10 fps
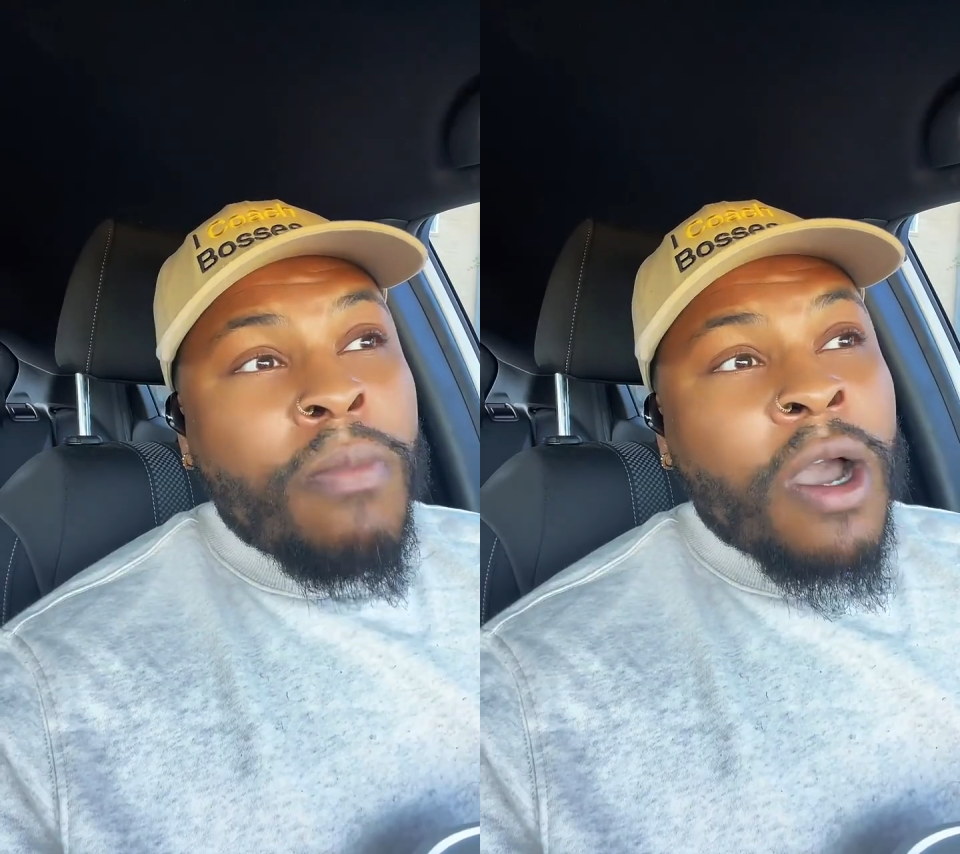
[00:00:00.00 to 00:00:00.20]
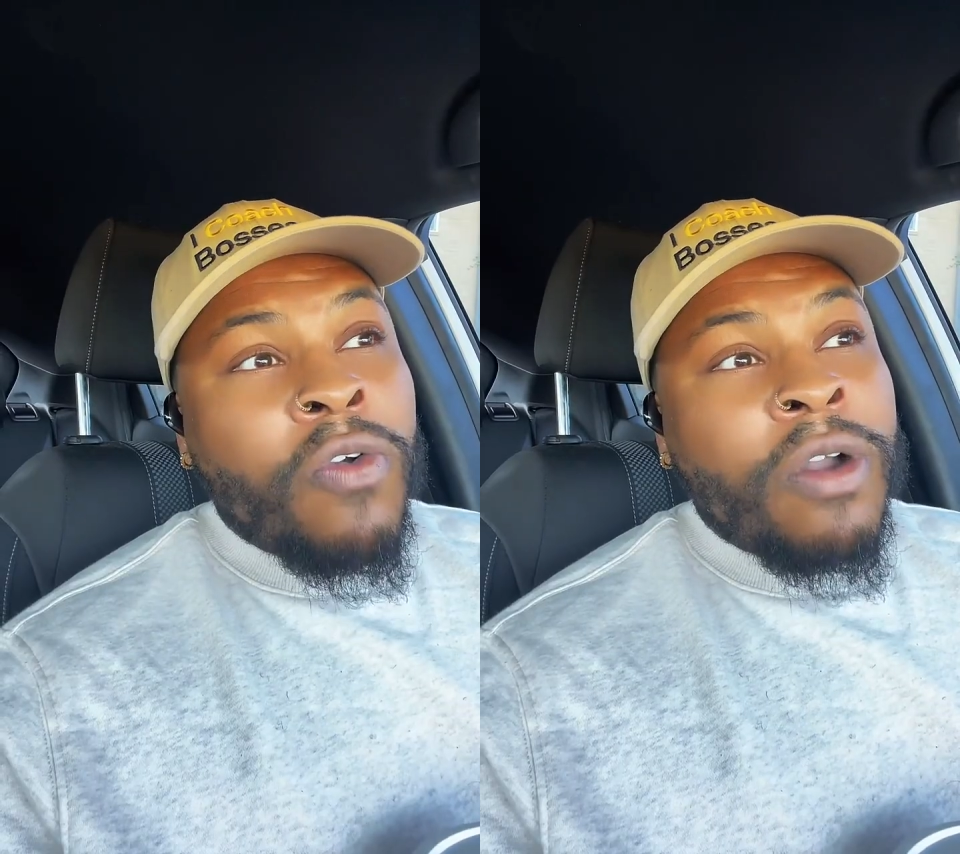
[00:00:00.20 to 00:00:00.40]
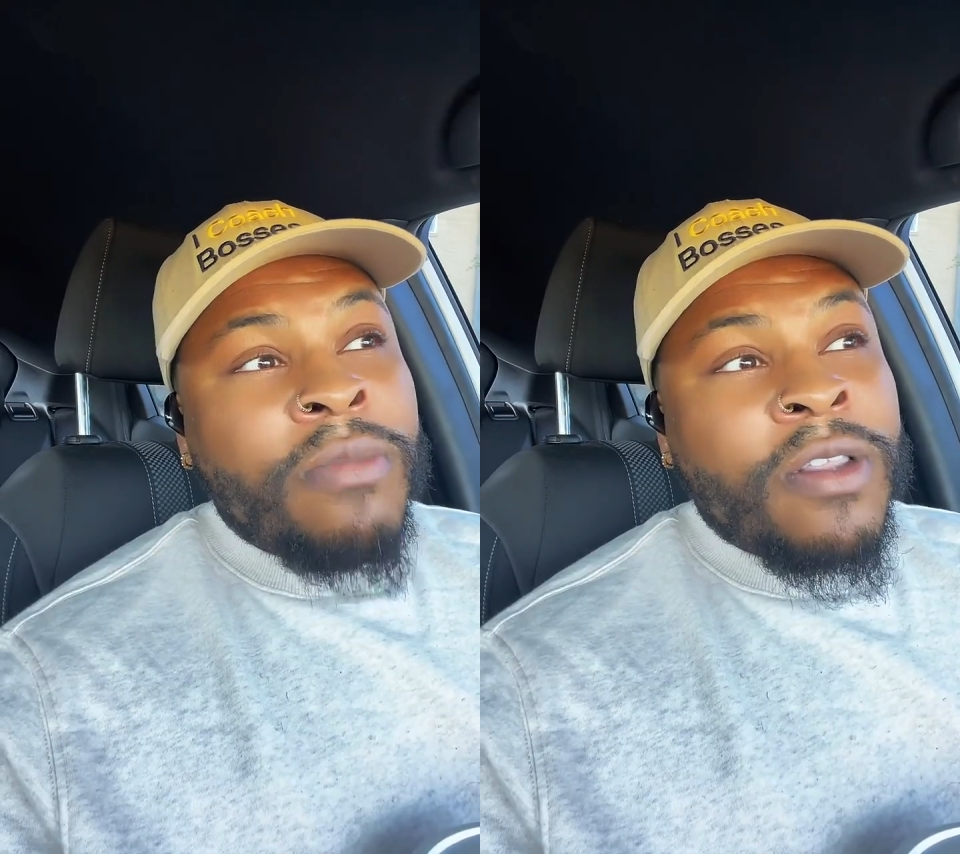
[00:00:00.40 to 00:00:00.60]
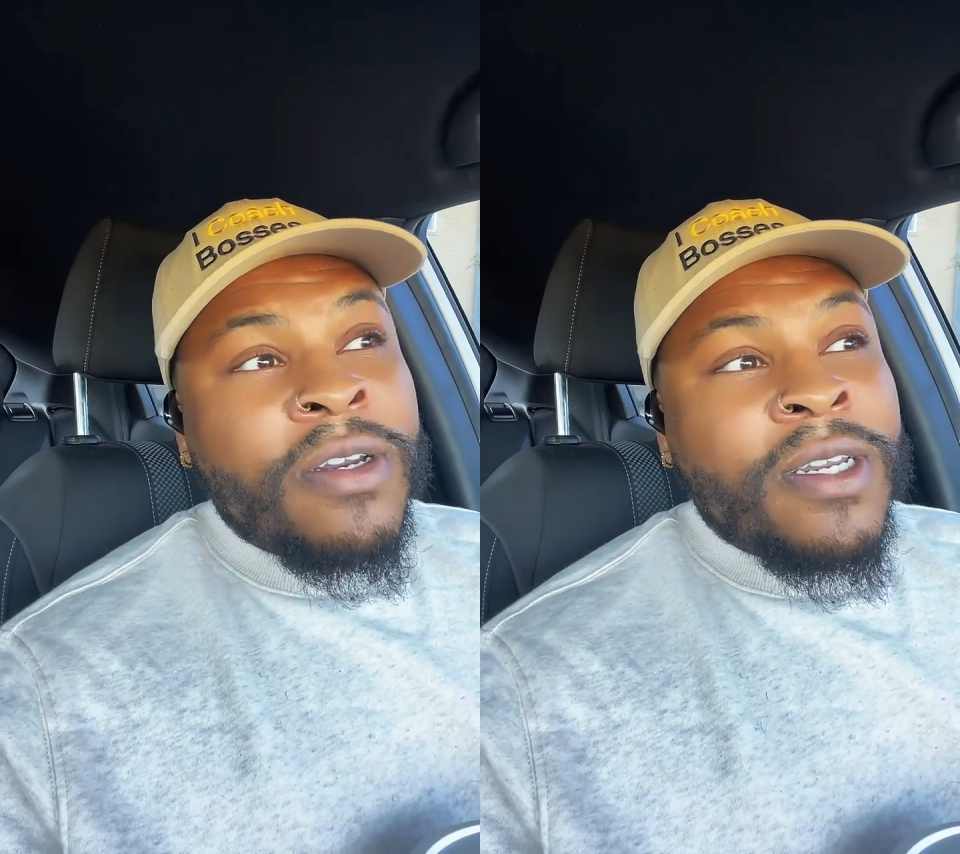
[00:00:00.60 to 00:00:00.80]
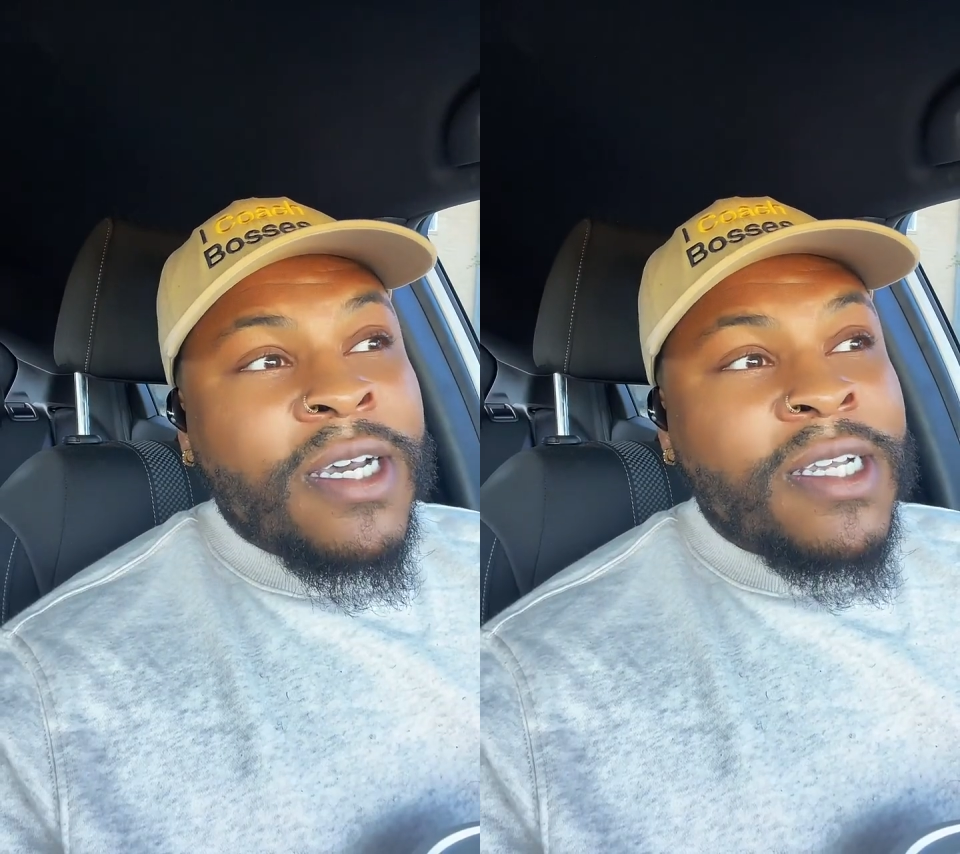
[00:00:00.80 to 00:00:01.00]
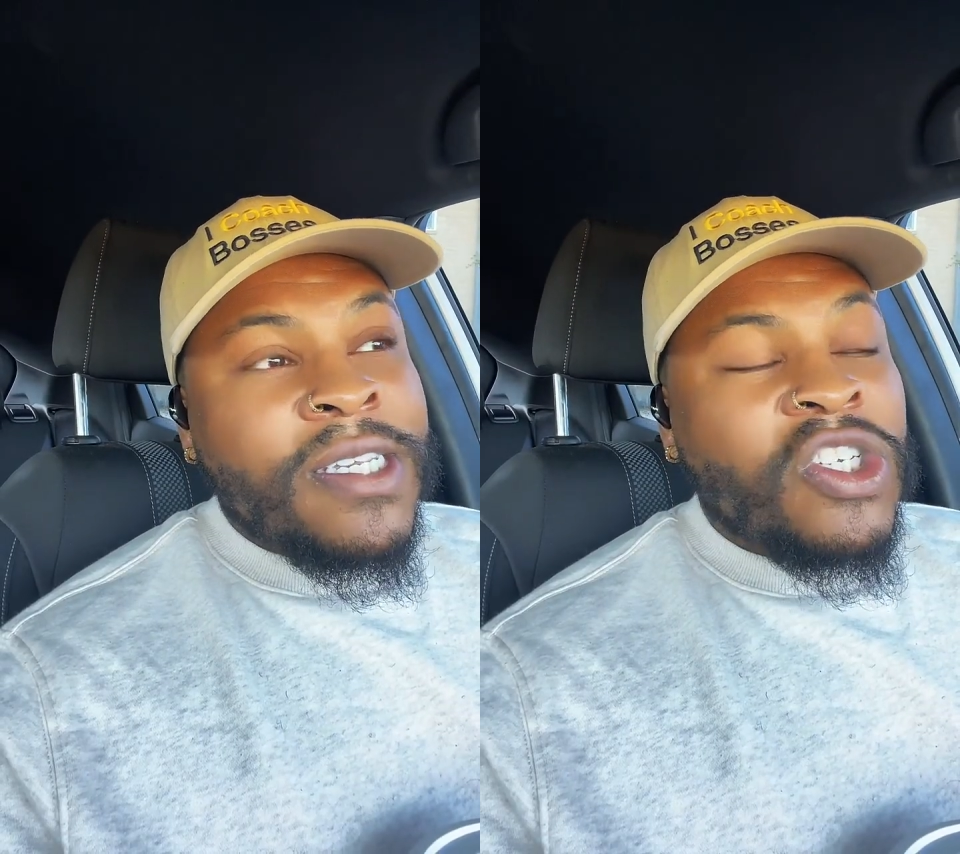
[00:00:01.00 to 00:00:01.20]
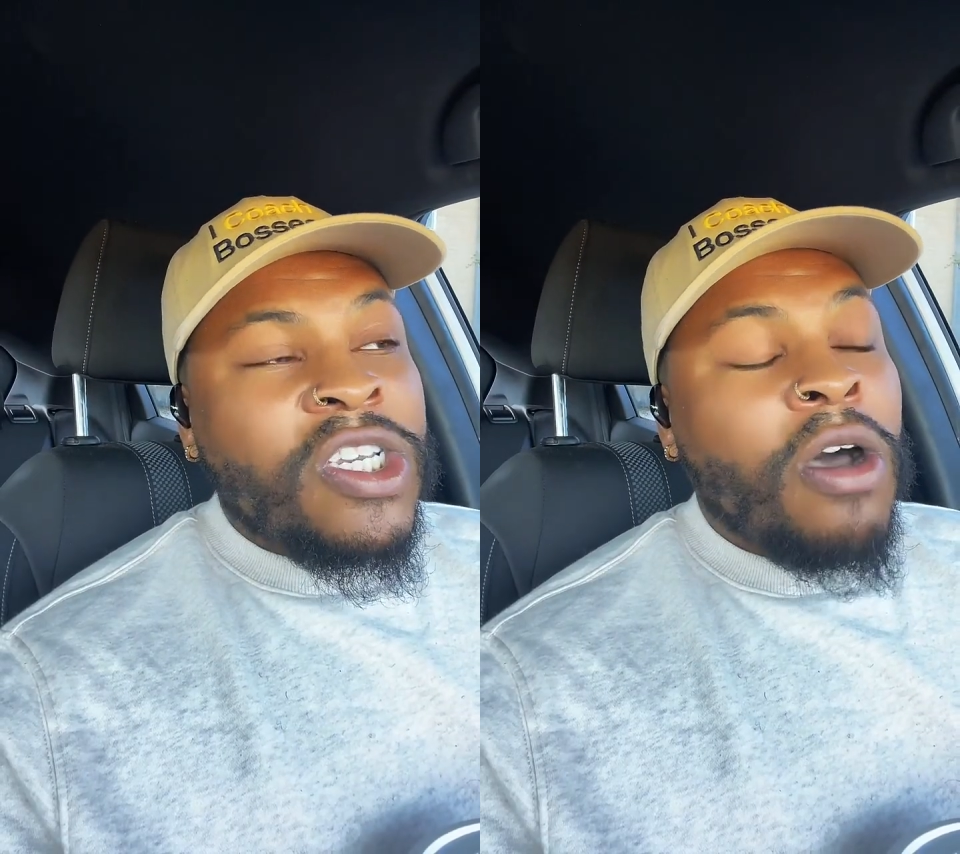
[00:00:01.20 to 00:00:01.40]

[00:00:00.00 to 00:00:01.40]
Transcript: What my grandmother does is